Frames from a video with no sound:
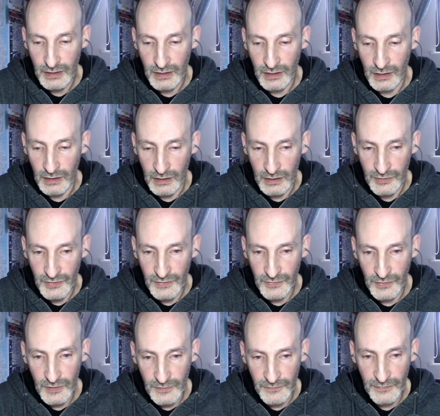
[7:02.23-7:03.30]

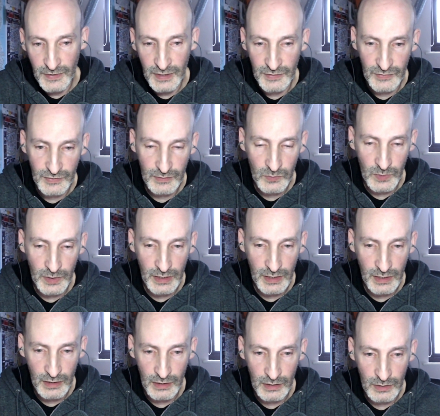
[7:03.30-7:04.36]
CSRF is where
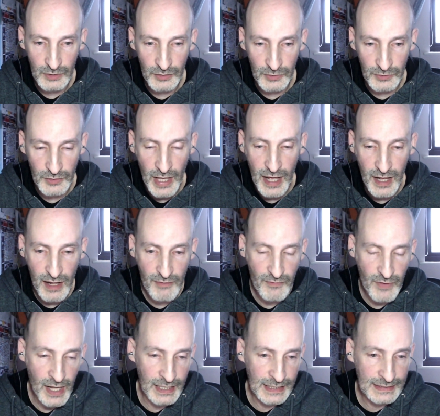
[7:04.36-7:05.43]
you have
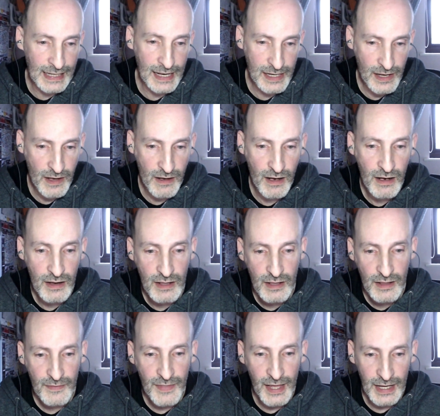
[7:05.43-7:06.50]
an attacker
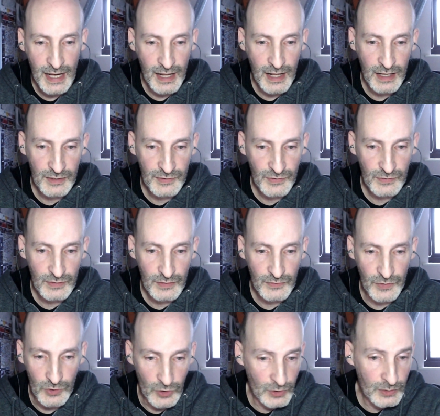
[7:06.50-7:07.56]
that has
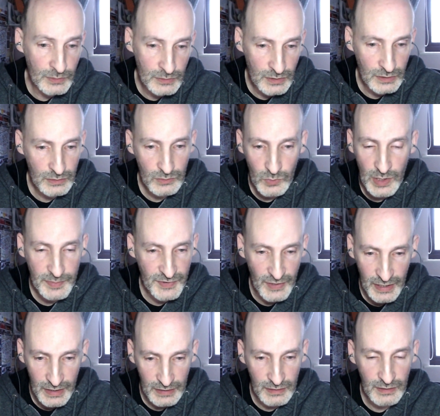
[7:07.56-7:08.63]
their own
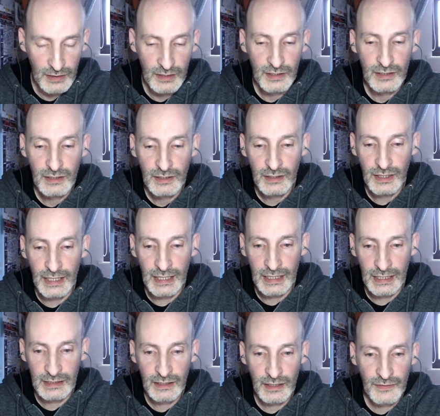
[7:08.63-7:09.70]
website,
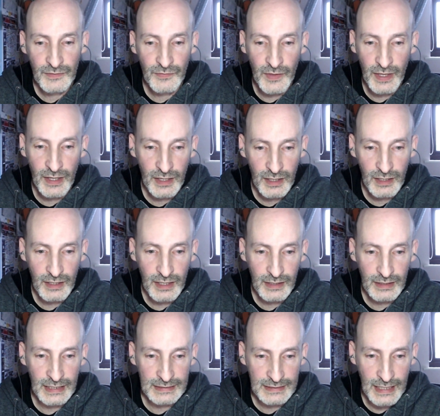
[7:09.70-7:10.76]
and they
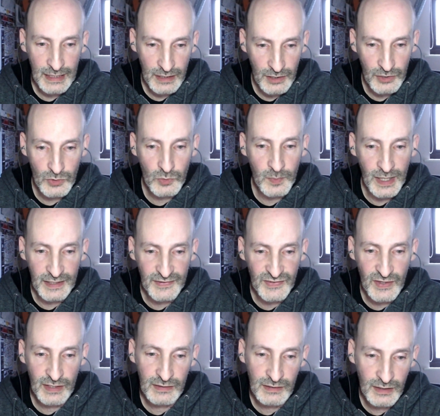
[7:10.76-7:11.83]
attack you by
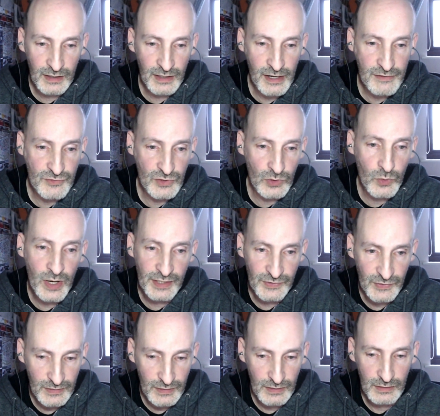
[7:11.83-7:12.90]
sending a
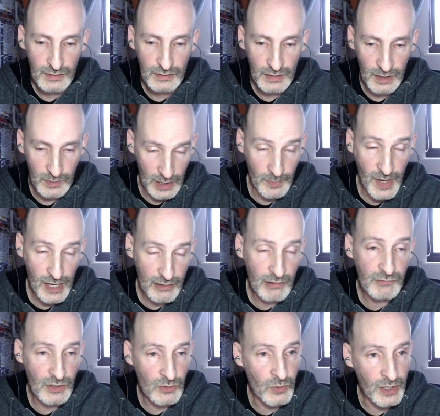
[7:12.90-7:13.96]
request, a
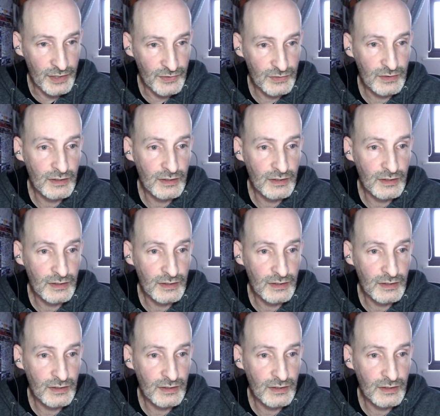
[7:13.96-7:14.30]
background request.